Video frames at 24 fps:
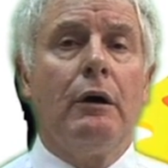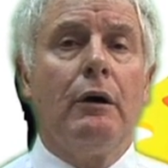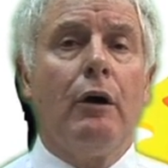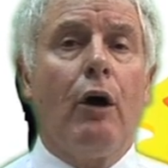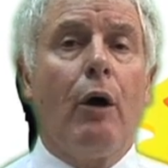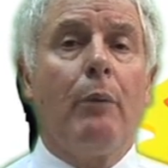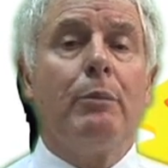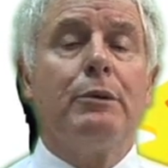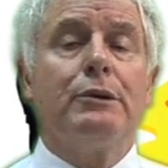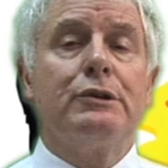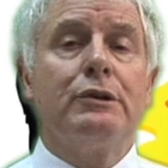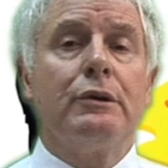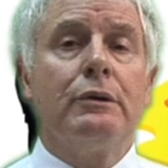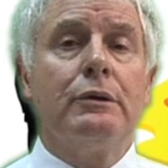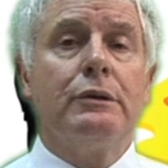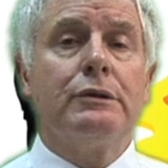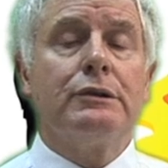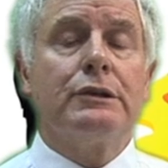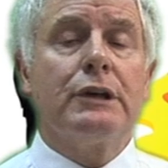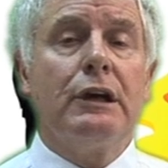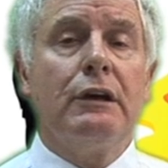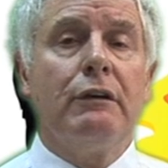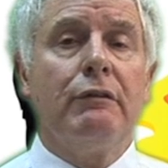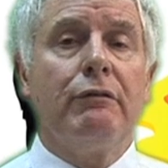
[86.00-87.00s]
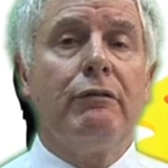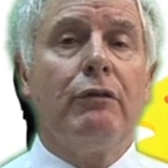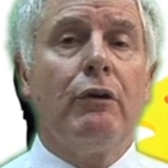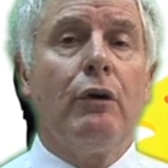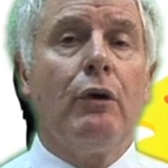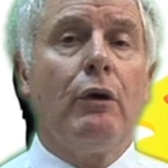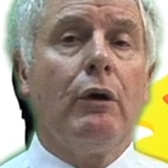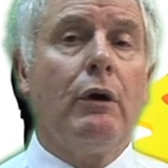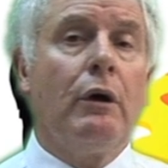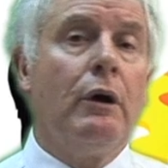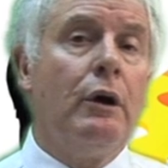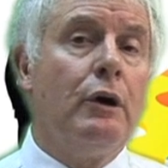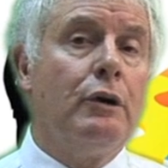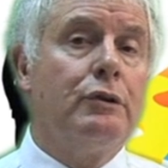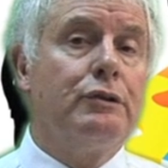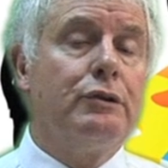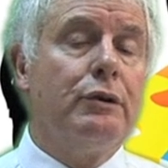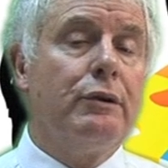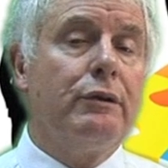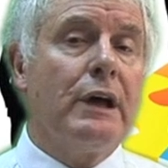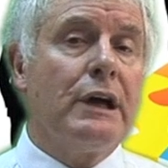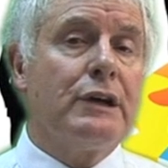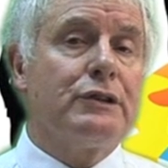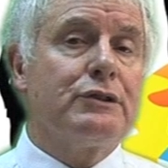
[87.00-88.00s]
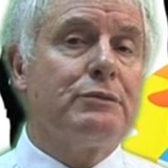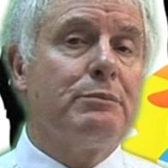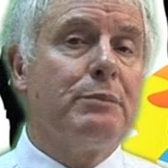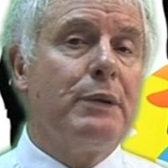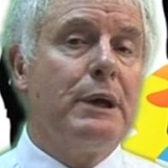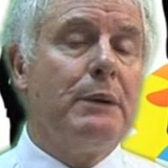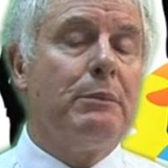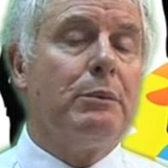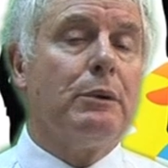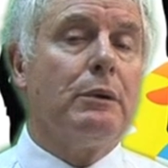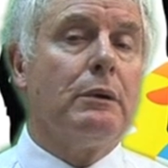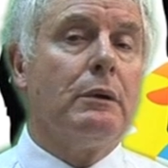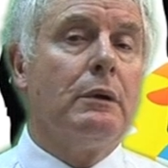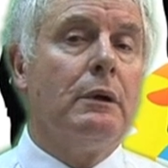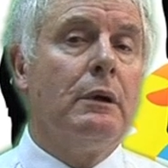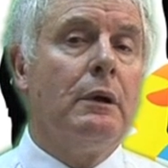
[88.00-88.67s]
opportunity for 2,000 people.